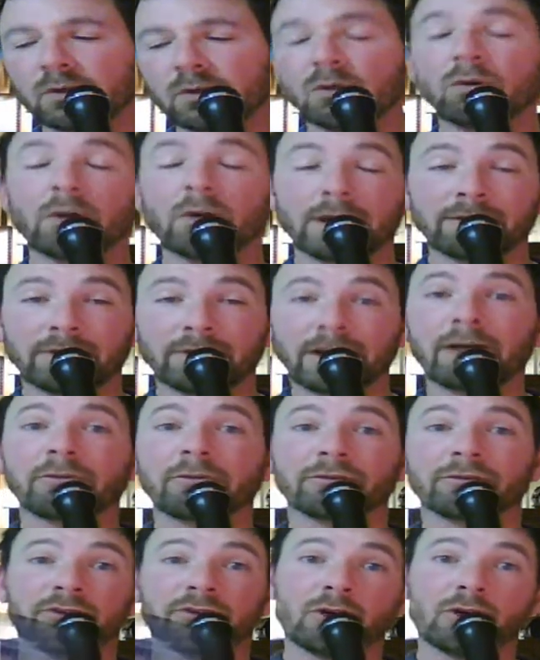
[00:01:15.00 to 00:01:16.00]
Or 11
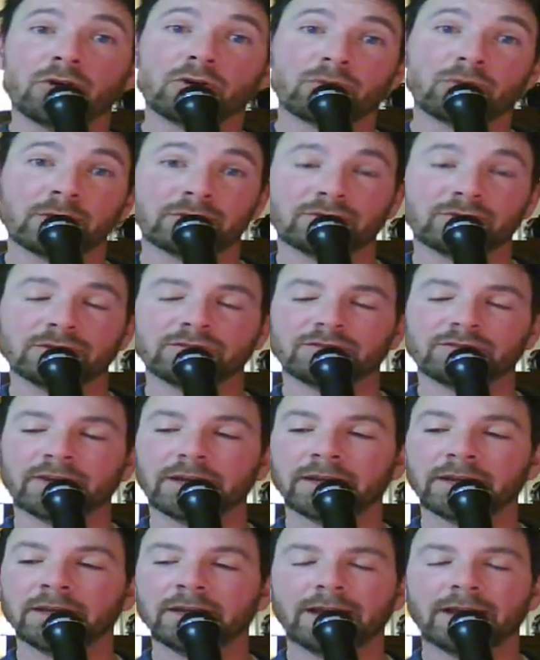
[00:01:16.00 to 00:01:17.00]
hours total, I should
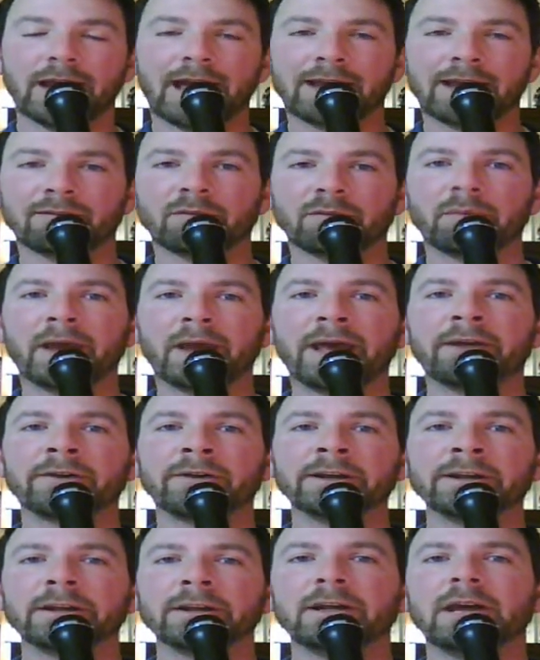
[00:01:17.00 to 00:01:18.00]
say, out of a
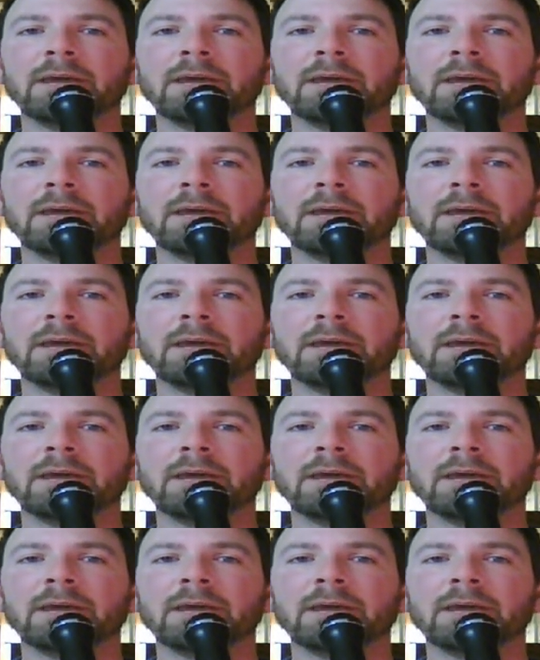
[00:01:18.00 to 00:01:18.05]
battery.